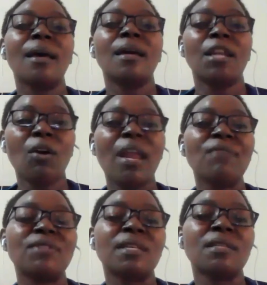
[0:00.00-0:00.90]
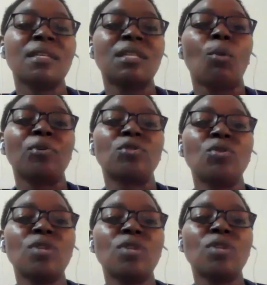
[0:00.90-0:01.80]
Neolife is the
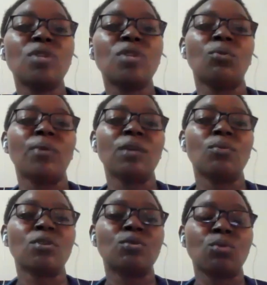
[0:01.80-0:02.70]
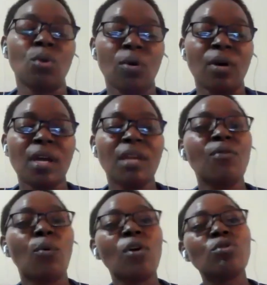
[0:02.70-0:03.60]
opportunity to take you where you want to go.
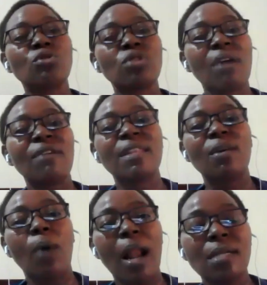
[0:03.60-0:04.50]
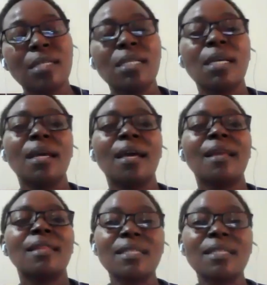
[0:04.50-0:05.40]
If you want to travel the world,
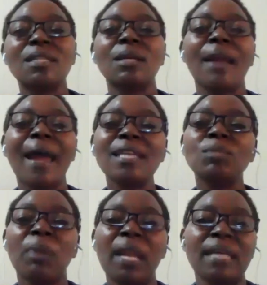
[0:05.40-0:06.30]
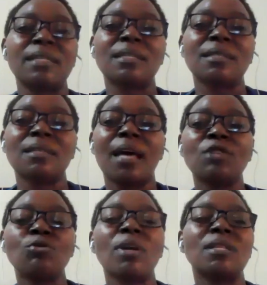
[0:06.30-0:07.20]
this is the right place,
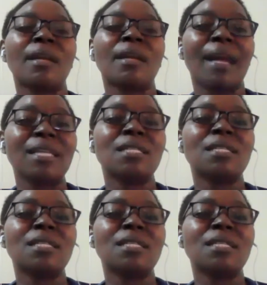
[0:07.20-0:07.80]
and you are in the right